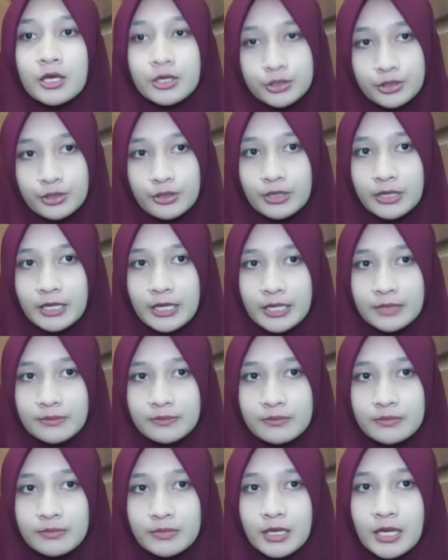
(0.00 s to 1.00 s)
your
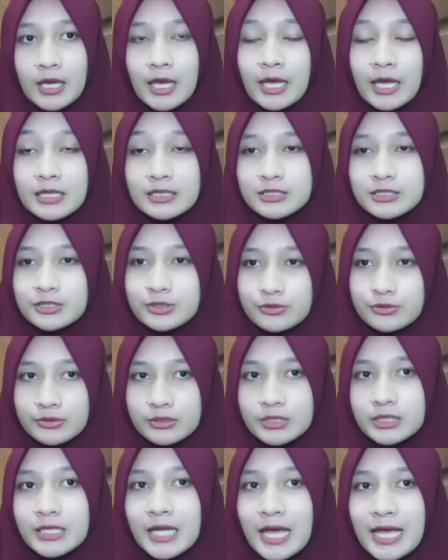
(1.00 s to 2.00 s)
name, and student